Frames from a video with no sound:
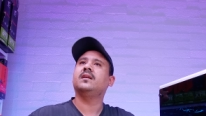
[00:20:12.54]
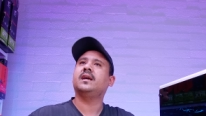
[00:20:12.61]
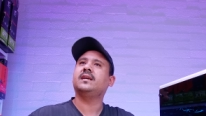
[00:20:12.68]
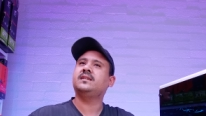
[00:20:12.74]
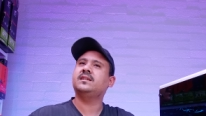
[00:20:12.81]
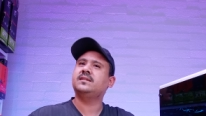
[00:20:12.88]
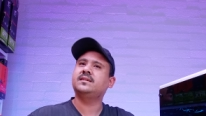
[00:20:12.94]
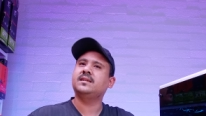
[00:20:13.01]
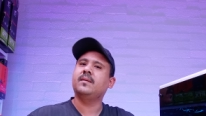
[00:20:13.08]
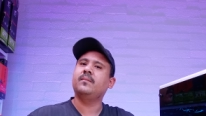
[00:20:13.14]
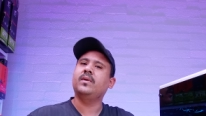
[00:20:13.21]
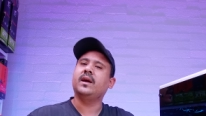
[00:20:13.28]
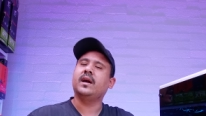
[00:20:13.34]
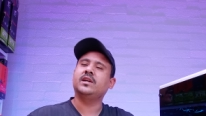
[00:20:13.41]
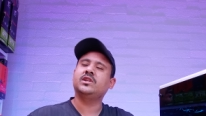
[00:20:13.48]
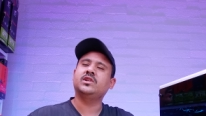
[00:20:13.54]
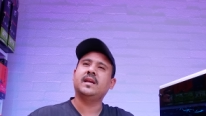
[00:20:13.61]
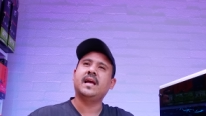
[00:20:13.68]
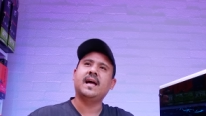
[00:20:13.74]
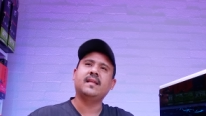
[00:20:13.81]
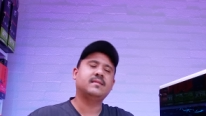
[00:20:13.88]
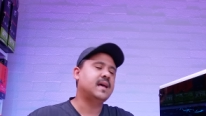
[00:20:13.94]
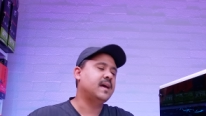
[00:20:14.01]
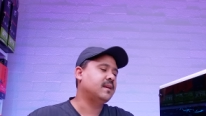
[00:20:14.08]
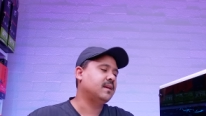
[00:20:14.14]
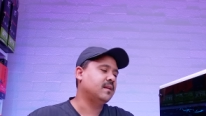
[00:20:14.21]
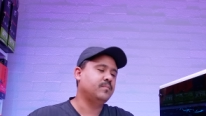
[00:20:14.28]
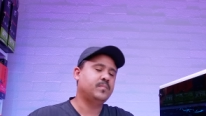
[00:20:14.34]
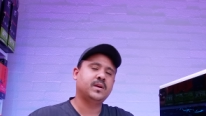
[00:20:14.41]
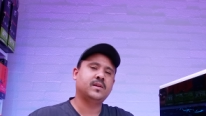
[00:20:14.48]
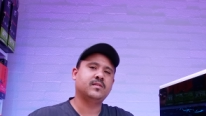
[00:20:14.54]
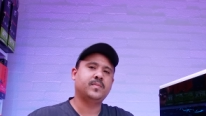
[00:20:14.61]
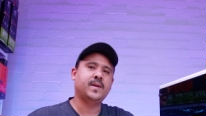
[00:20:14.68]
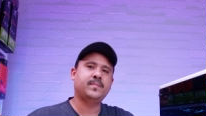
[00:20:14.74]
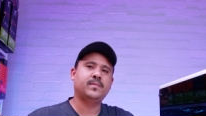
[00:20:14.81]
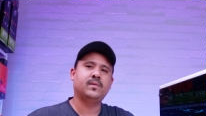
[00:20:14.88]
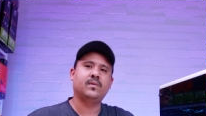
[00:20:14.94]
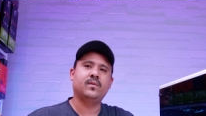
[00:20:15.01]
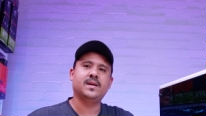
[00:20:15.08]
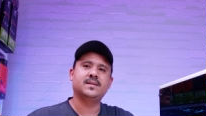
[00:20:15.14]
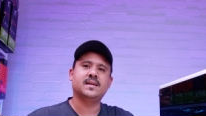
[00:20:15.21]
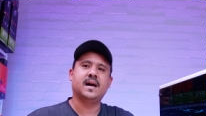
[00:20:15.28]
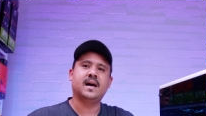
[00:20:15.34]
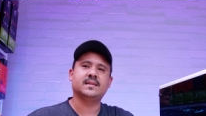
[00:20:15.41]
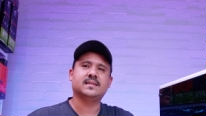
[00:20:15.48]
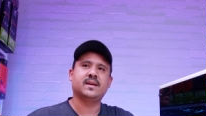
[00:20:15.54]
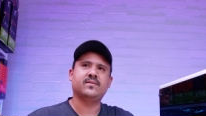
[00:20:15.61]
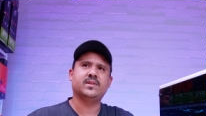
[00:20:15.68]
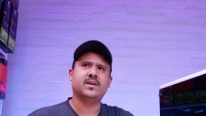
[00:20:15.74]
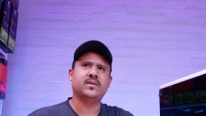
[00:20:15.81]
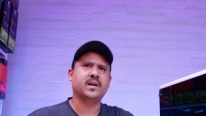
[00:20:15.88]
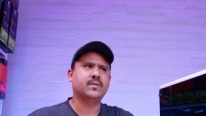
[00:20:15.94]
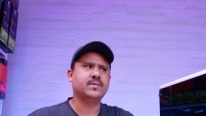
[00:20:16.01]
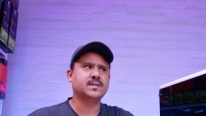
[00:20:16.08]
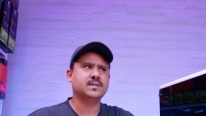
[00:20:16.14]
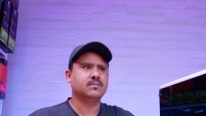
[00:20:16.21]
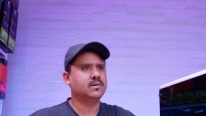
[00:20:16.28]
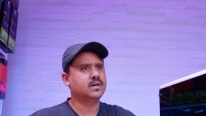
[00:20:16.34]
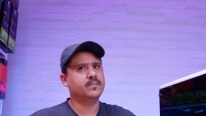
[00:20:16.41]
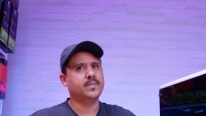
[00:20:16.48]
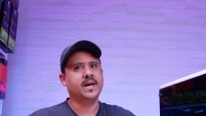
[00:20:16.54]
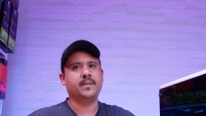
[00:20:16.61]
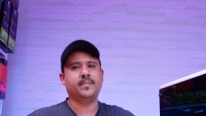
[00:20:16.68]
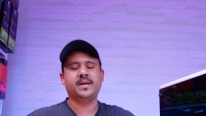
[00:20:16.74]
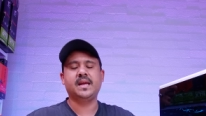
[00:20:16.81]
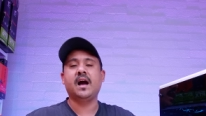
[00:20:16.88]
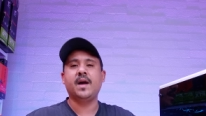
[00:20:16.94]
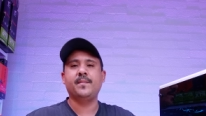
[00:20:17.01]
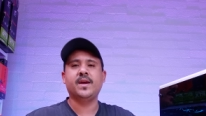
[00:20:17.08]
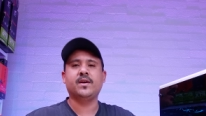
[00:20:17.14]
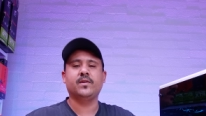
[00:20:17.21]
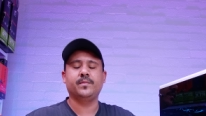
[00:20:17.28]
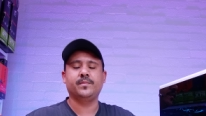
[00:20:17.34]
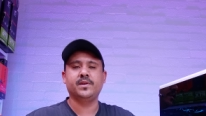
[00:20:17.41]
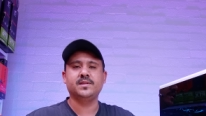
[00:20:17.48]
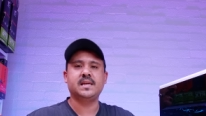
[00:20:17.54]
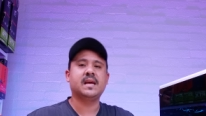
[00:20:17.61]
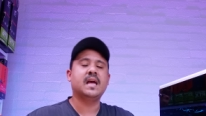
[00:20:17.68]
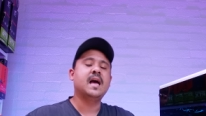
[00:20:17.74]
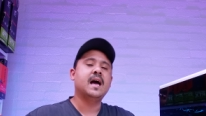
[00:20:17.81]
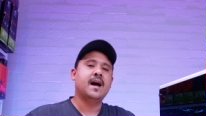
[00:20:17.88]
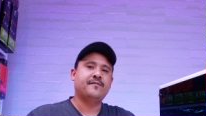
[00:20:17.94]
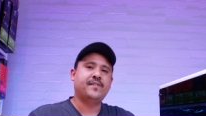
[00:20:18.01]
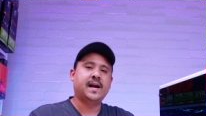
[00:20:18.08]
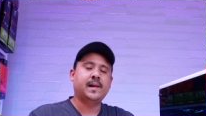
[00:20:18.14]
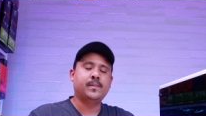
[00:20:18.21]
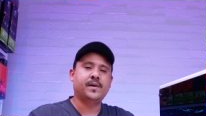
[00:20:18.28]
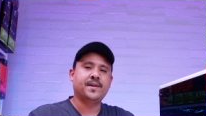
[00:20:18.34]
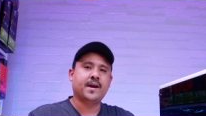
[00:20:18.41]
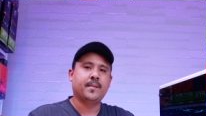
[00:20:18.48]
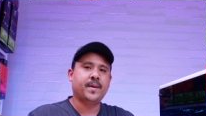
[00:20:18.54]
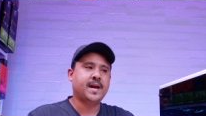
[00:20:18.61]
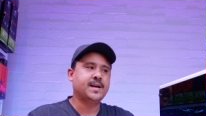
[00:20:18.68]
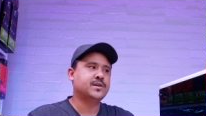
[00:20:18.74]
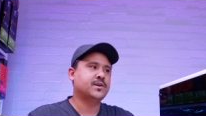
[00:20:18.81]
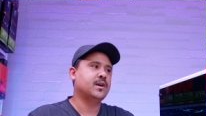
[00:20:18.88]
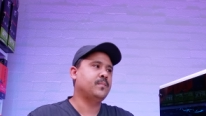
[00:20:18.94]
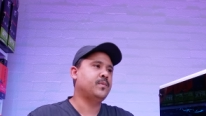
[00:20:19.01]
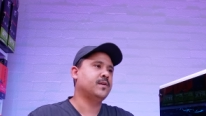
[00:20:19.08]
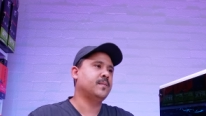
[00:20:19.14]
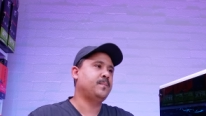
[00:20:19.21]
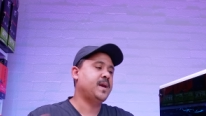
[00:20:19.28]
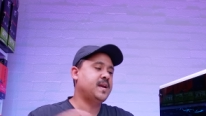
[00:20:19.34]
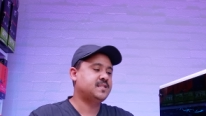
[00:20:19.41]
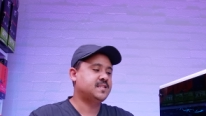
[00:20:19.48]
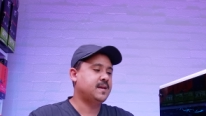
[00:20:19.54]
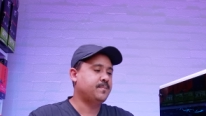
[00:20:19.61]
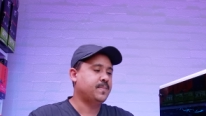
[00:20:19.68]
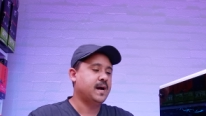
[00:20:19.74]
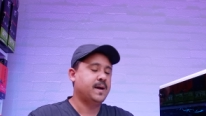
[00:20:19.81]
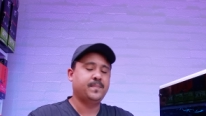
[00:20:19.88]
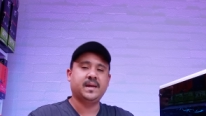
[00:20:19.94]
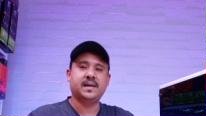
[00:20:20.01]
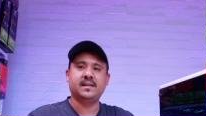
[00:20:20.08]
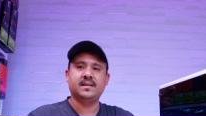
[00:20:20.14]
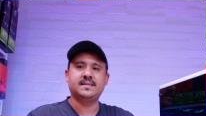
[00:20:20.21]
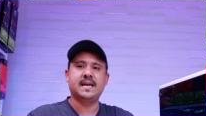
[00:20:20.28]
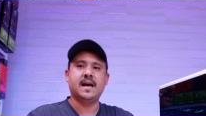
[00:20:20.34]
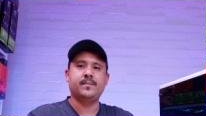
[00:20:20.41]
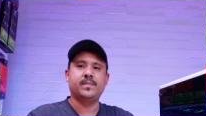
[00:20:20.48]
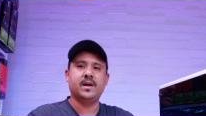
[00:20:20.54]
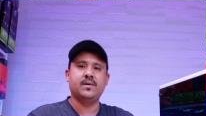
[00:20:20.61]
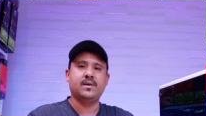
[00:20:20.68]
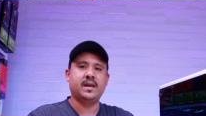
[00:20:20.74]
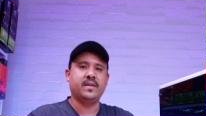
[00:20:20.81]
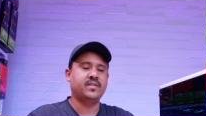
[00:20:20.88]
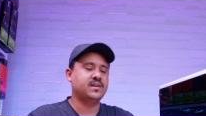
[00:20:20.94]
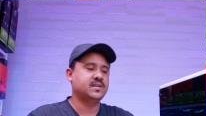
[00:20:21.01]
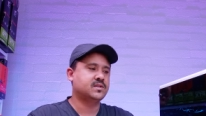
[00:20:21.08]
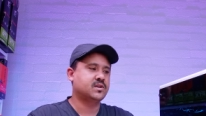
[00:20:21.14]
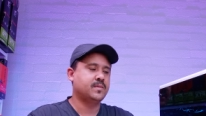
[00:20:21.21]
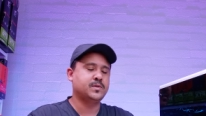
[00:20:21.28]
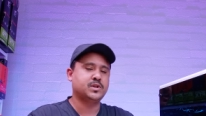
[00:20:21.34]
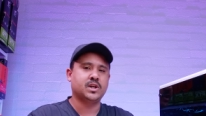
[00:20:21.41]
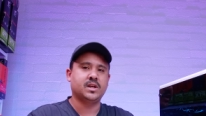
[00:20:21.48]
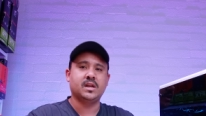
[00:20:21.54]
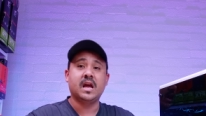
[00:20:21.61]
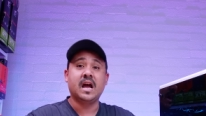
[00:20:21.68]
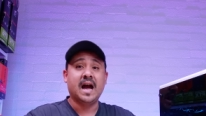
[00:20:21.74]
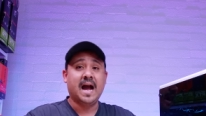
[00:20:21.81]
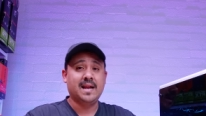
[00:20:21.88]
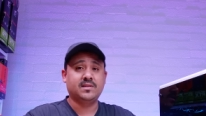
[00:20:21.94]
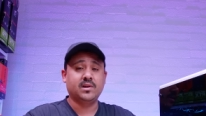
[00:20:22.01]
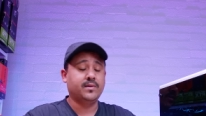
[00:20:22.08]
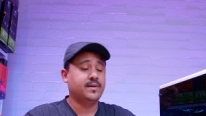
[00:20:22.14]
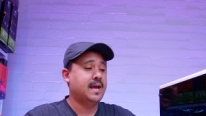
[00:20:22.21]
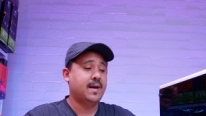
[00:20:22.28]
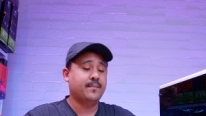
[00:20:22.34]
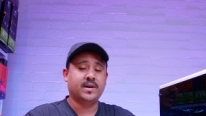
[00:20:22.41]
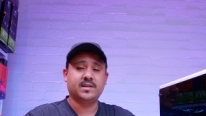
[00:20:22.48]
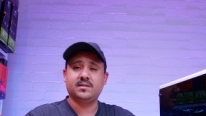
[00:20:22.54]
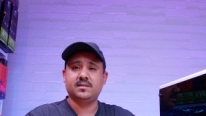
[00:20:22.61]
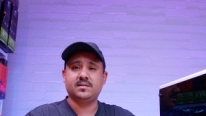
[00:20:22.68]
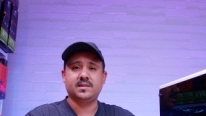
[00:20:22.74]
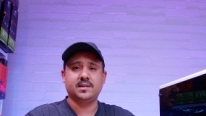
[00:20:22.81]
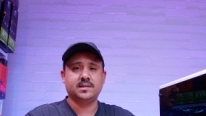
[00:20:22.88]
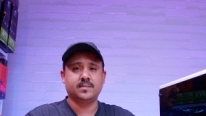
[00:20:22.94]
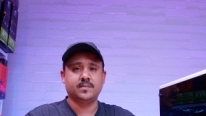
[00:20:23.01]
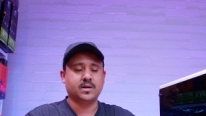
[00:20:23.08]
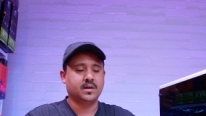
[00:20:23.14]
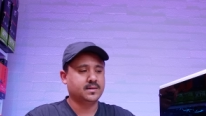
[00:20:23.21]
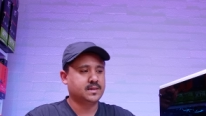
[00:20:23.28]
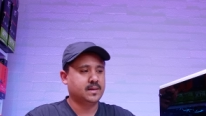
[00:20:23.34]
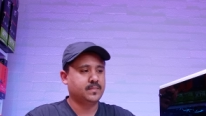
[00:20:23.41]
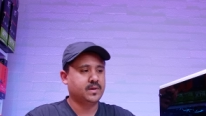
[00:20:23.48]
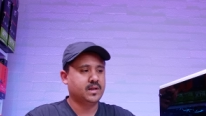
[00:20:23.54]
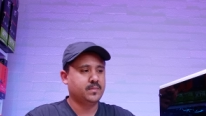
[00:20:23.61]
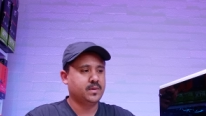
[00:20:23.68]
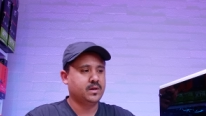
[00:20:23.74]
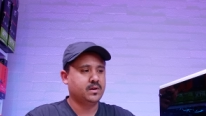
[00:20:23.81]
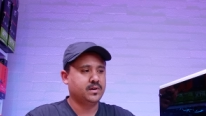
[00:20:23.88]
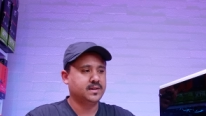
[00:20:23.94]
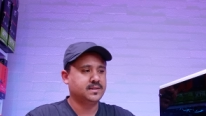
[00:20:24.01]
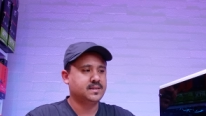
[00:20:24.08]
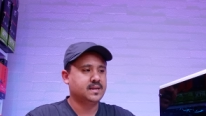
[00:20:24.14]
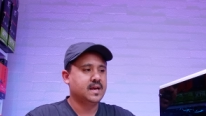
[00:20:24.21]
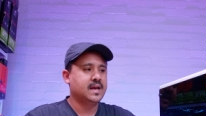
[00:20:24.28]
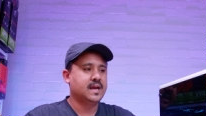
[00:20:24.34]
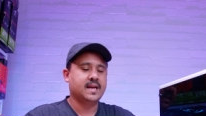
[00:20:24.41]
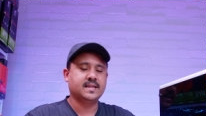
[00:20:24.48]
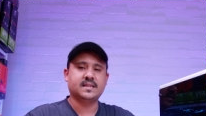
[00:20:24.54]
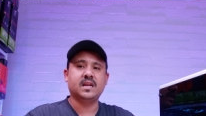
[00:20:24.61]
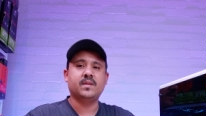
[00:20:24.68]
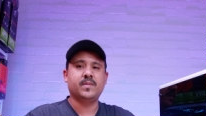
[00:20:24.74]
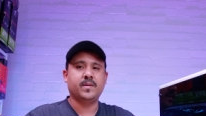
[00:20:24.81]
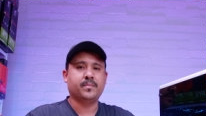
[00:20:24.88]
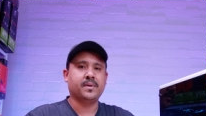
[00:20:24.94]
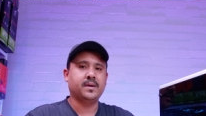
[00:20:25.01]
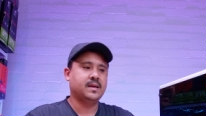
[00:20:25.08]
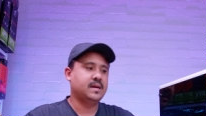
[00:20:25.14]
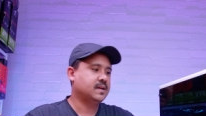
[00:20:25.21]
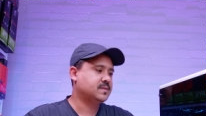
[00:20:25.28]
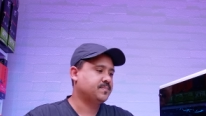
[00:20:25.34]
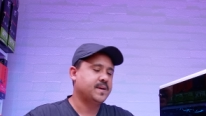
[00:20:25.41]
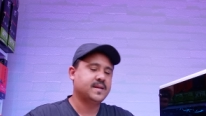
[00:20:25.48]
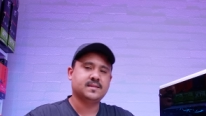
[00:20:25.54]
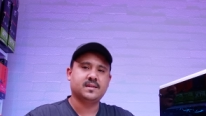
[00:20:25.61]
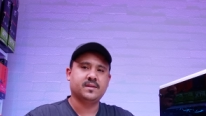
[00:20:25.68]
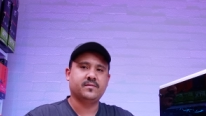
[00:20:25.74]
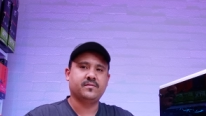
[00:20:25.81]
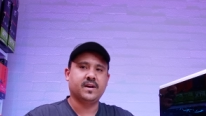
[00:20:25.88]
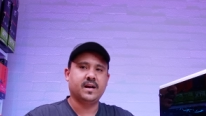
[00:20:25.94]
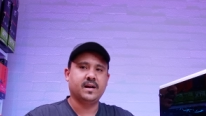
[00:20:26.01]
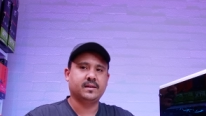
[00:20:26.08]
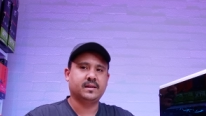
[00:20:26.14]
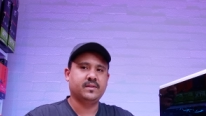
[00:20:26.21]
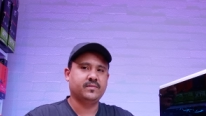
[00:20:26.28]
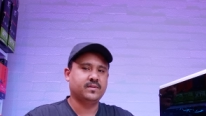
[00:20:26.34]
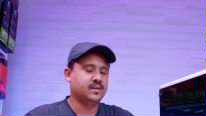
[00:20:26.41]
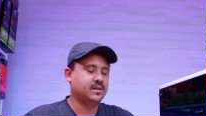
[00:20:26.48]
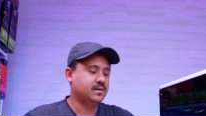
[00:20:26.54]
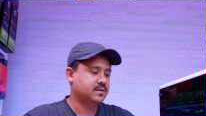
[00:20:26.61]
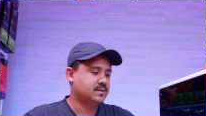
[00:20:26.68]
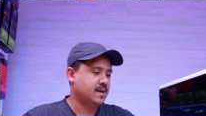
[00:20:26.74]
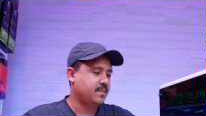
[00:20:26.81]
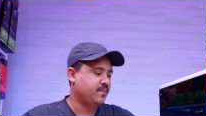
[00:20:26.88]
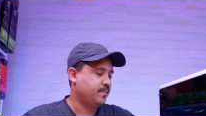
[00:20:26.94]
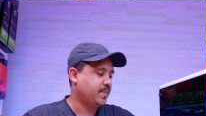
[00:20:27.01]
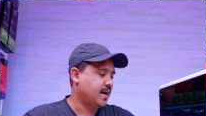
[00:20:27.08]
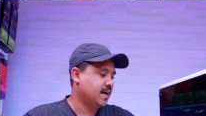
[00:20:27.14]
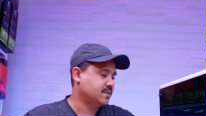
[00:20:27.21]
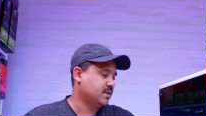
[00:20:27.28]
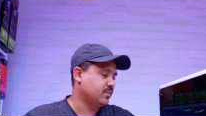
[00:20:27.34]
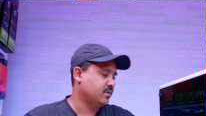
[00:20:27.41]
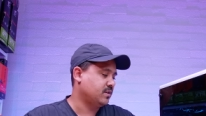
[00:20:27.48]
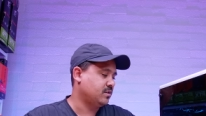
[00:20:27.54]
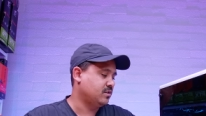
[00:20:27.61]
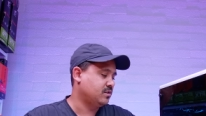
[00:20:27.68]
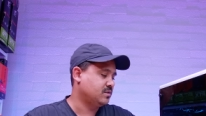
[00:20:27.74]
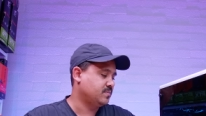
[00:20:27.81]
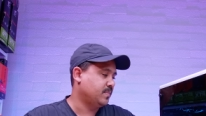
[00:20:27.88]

Like, just somewhere, I should add that in, because people always ask, even though I always talk about it. But yeah, I make all the music, available on our Patreon. I'll put a PC part picker list down below in the description. I don't know how much this system costs, I'm gonna be honest. It's gonna be pretty expensive, given the type of parts that we use.